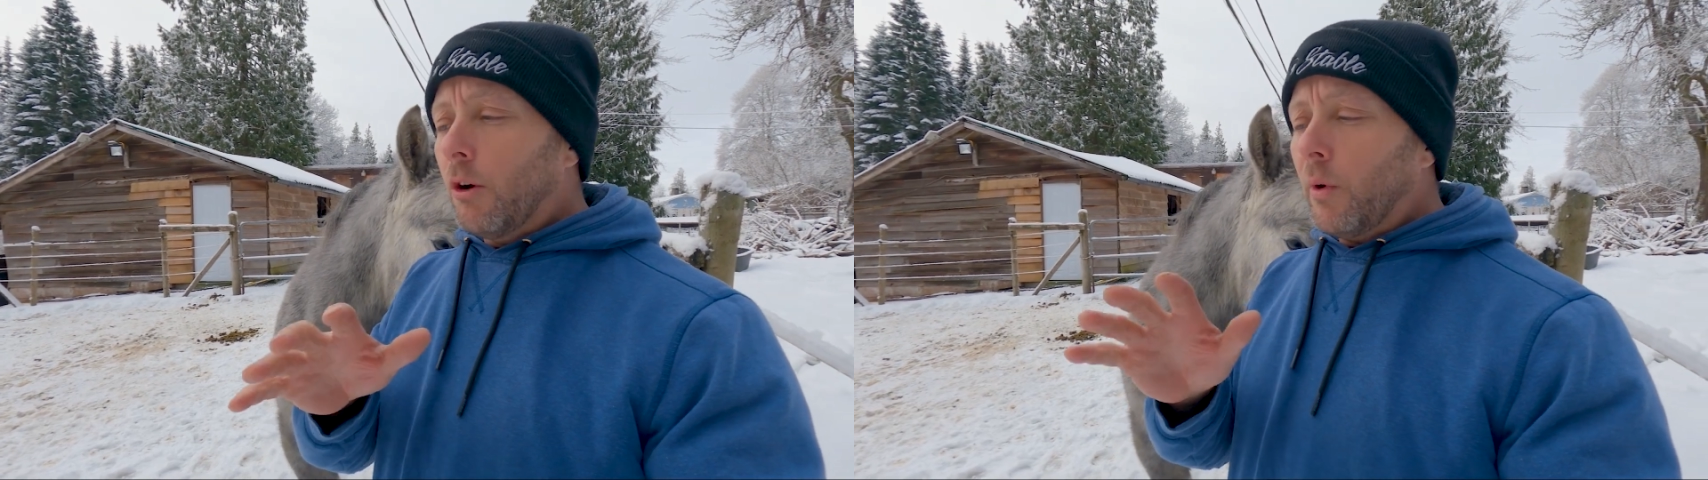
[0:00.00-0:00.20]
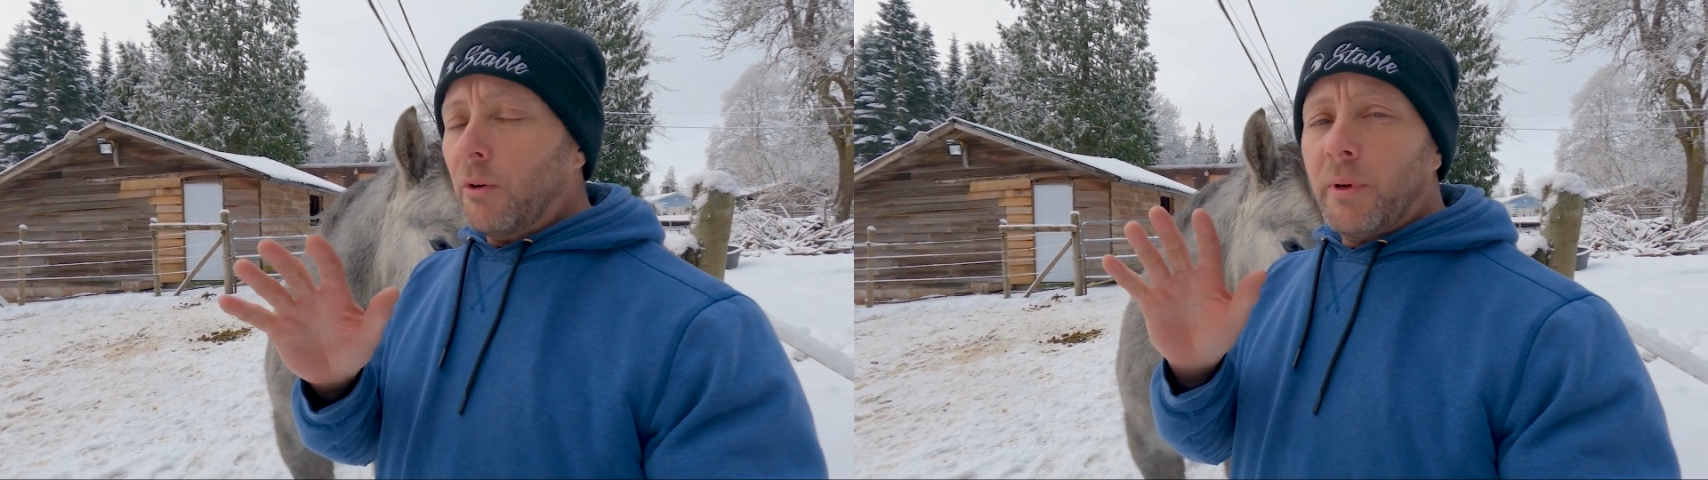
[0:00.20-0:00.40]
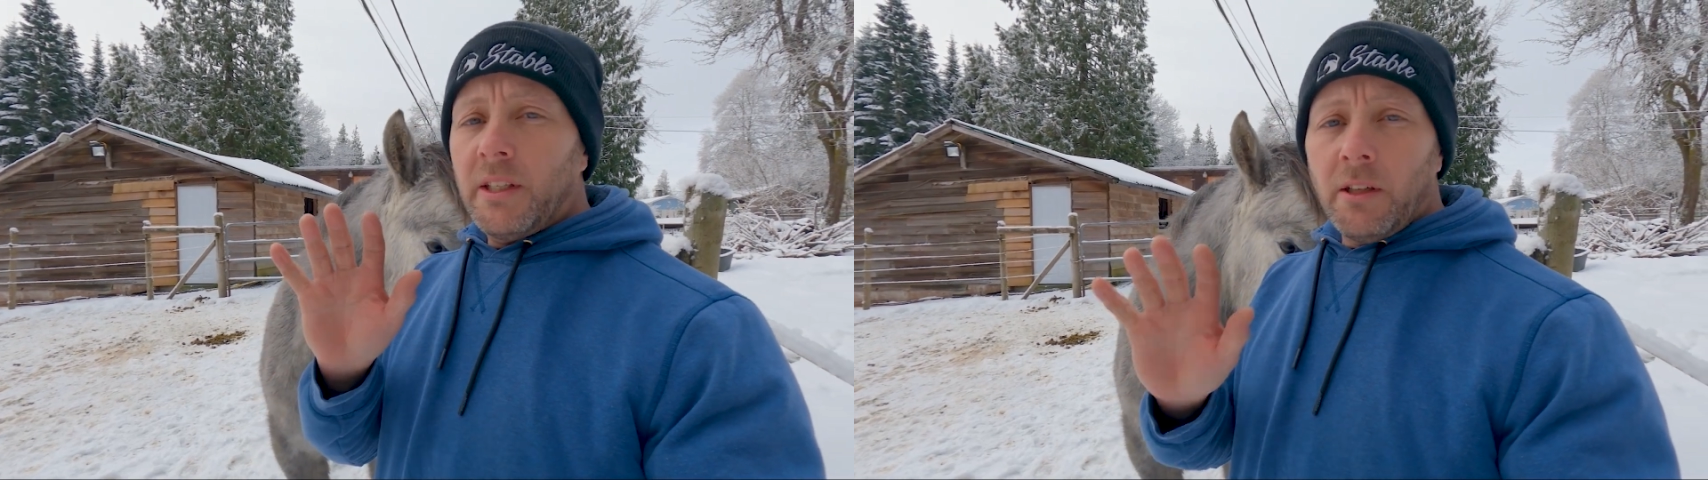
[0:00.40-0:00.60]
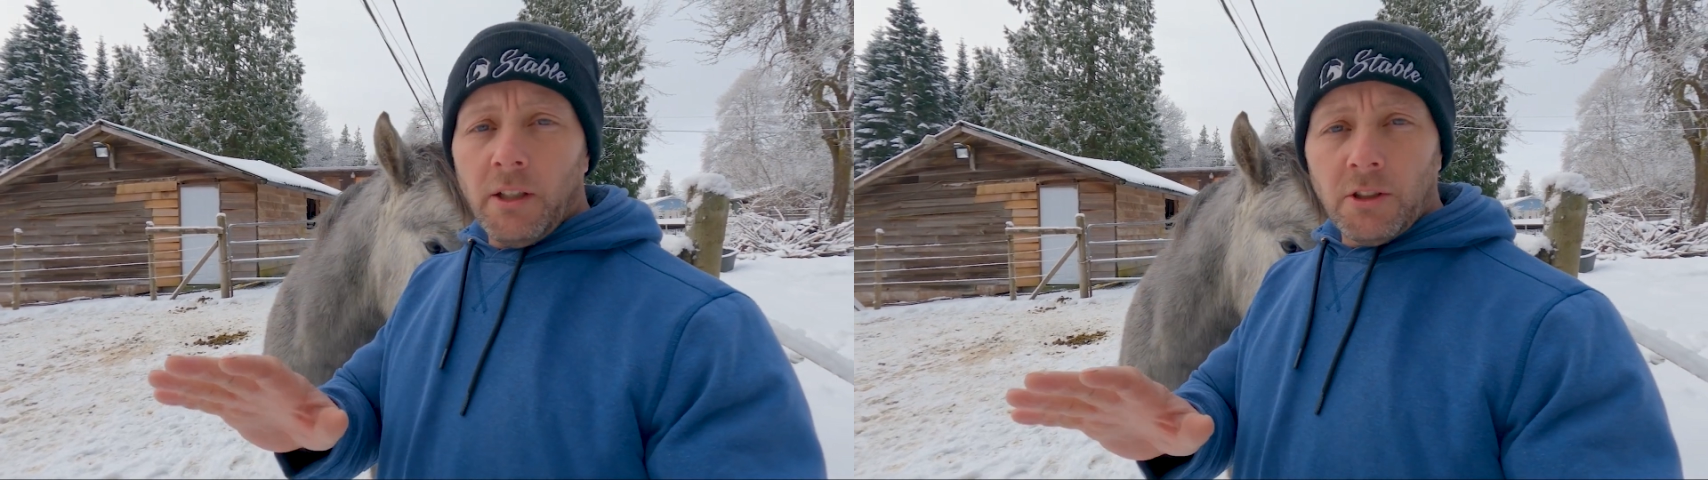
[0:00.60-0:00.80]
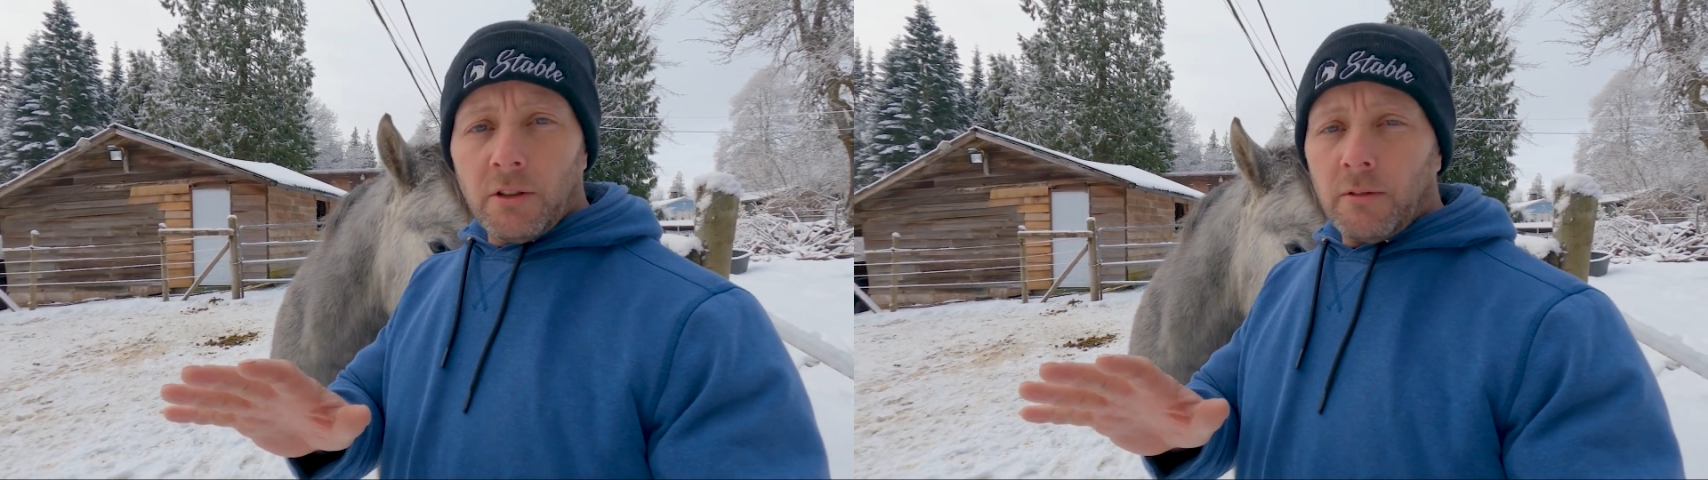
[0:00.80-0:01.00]
when we
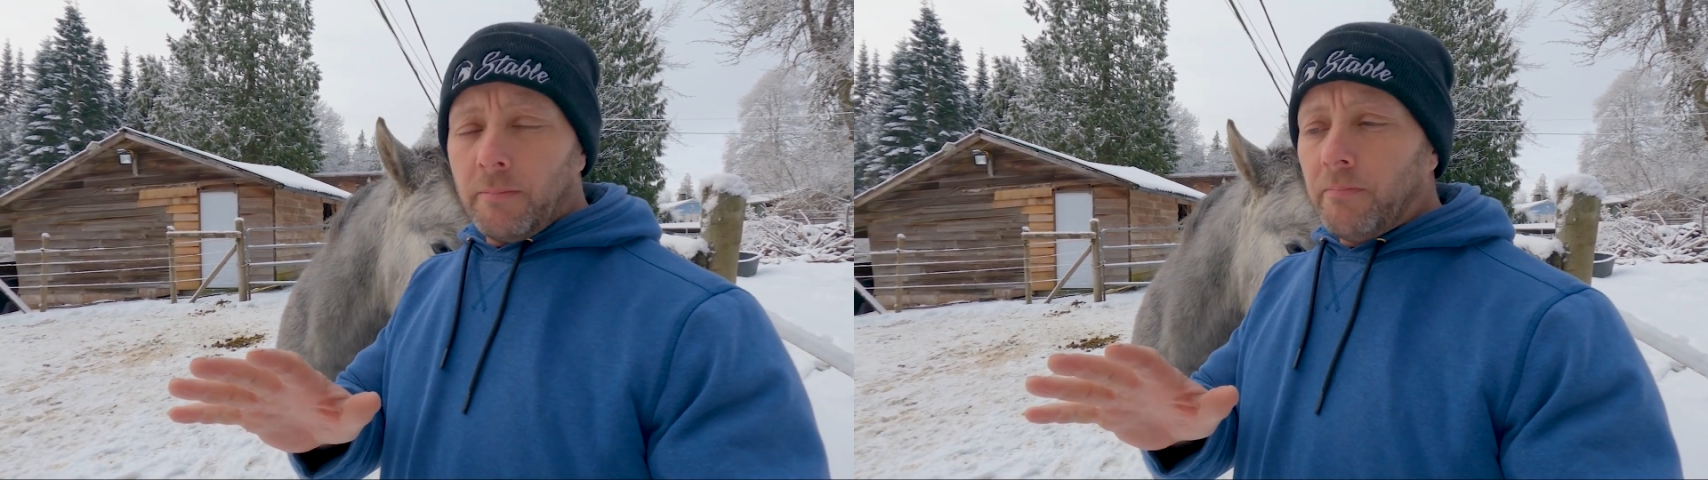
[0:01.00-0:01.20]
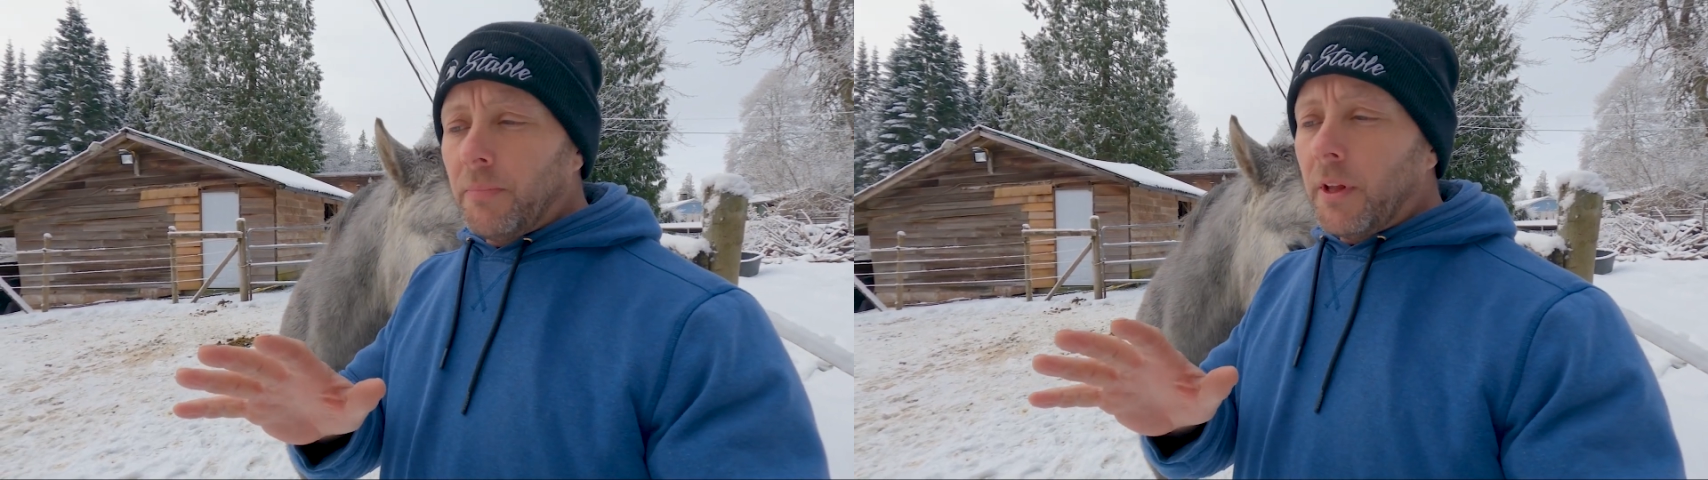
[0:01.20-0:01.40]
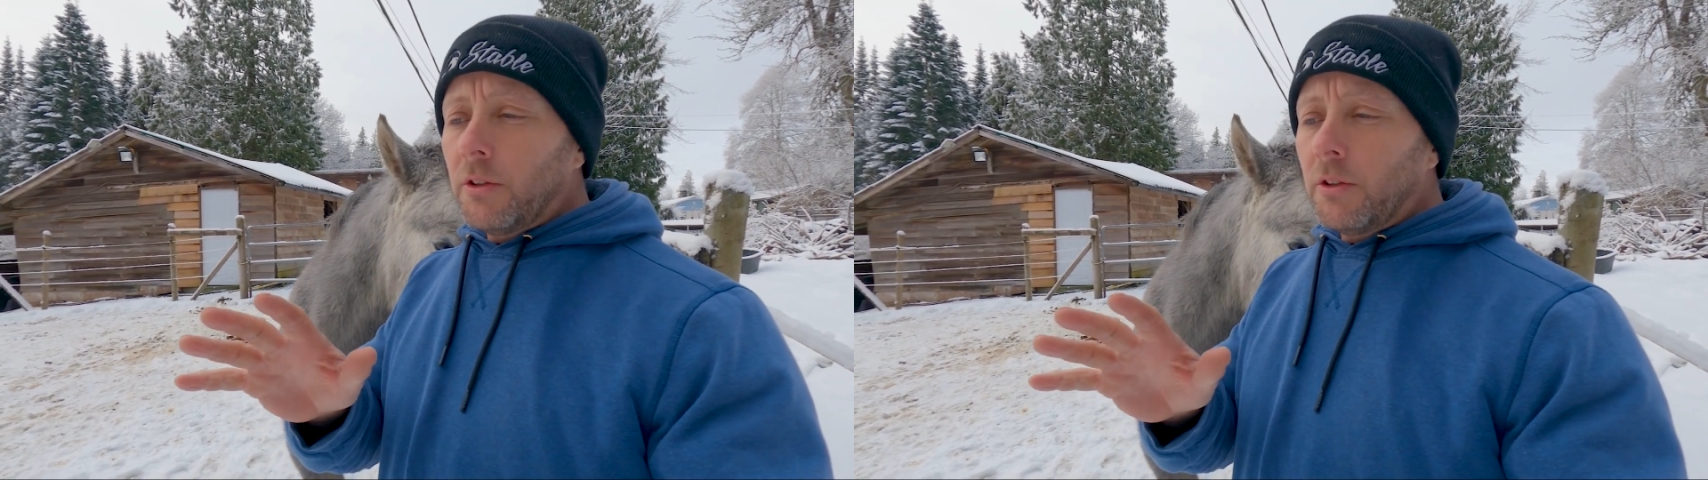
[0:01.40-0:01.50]
touch them